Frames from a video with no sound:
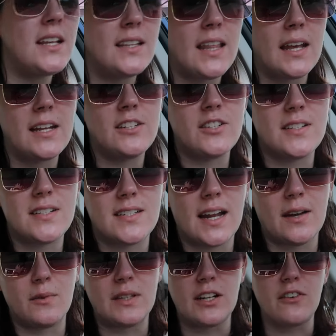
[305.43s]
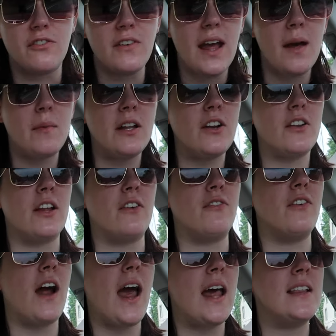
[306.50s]
Like, they just stayed with their family or their
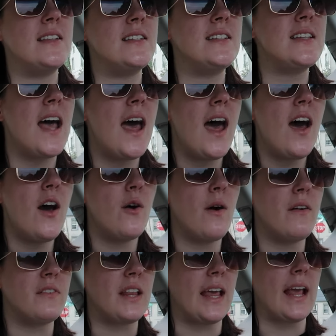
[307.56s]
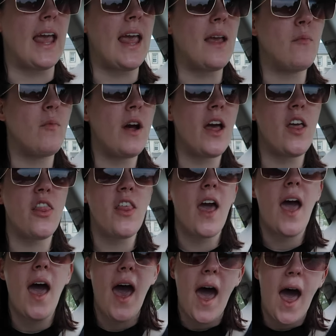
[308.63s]
friends, whoever they came with.
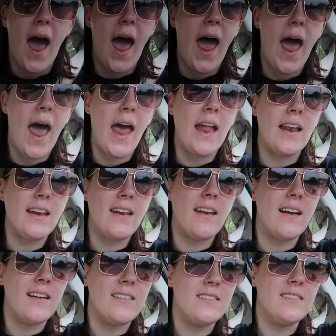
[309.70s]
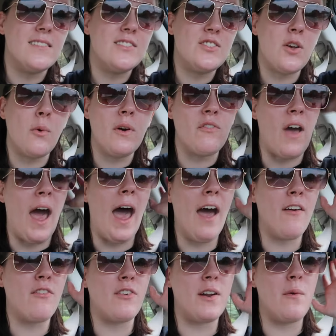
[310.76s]
And so if
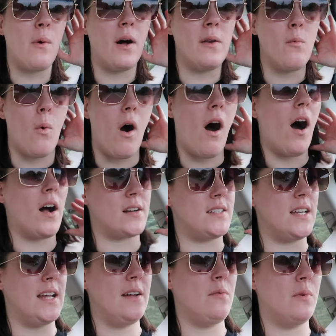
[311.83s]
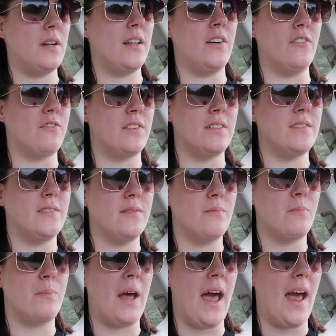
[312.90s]
everyone walked, it would
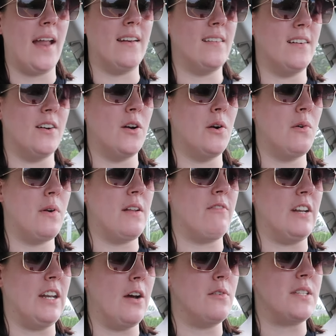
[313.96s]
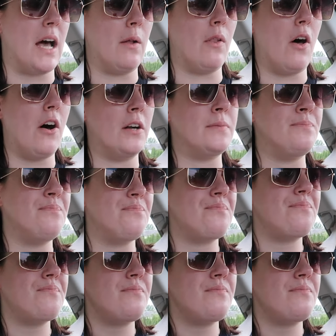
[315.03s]
have been who even knows how long.